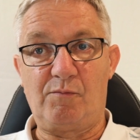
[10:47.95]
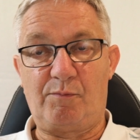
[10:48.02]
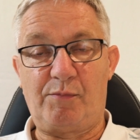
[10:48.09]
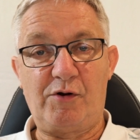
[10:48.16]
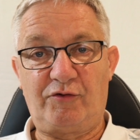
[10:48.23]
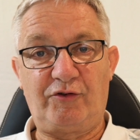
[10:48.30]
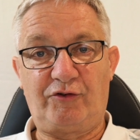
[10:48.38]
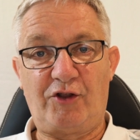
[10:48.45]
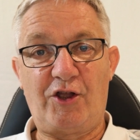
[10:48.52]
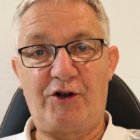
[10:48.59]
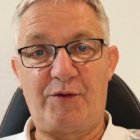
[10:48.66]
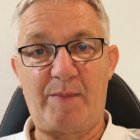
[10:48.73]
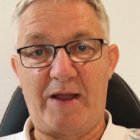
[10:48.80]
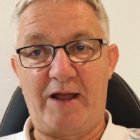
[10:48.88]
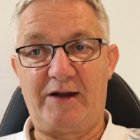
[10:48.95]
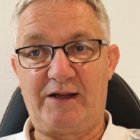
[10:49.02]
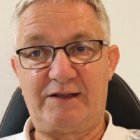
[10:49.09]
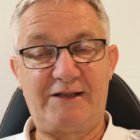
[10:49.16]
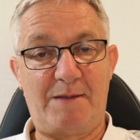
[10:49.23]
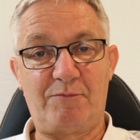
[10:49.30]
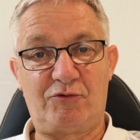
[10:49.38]
Bruce has heard about the
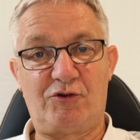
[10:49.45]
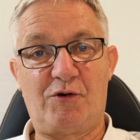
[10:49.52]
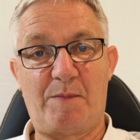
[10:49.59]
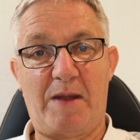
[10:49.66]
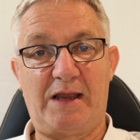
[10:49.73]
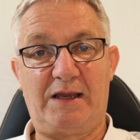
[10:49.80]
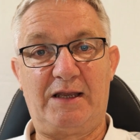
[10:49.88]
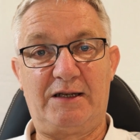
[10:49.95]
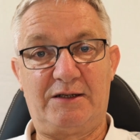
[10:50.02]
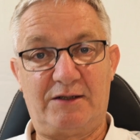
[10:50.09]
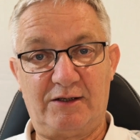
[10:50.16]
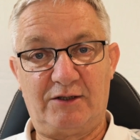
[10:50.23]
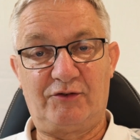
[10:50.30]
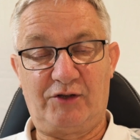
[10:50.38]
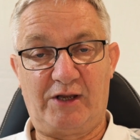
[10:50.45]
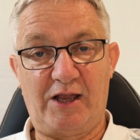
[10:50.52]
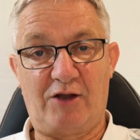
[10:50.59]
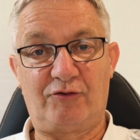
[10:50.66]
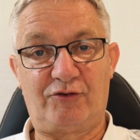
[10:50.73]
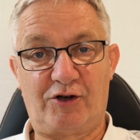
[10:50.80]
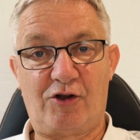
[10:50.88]
attempts you're making to get
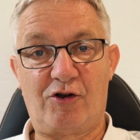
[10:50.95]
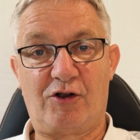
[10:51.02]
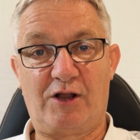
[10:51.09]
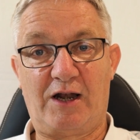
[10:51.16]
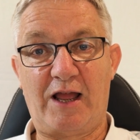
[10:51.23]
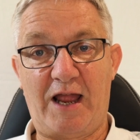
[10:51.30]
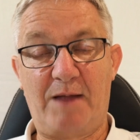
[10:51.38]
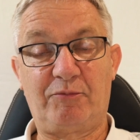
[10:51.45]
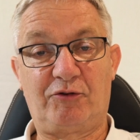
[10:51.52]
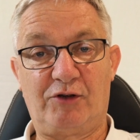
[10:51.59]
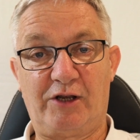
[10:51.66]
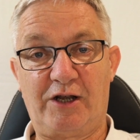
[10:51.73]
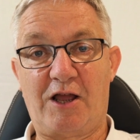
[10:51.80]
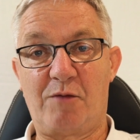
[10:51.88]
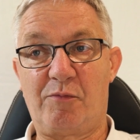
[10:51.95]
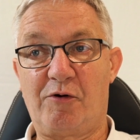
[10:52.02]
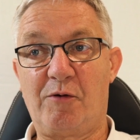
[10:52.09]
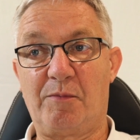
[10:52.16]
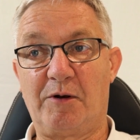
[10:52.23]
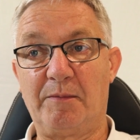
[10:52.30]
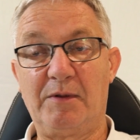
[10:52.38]
onto the Hokulea. Absolutely no
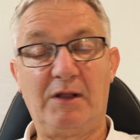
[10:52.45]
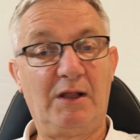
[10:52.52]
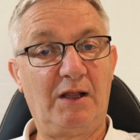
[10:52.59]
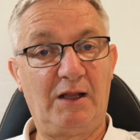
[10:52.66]
problem.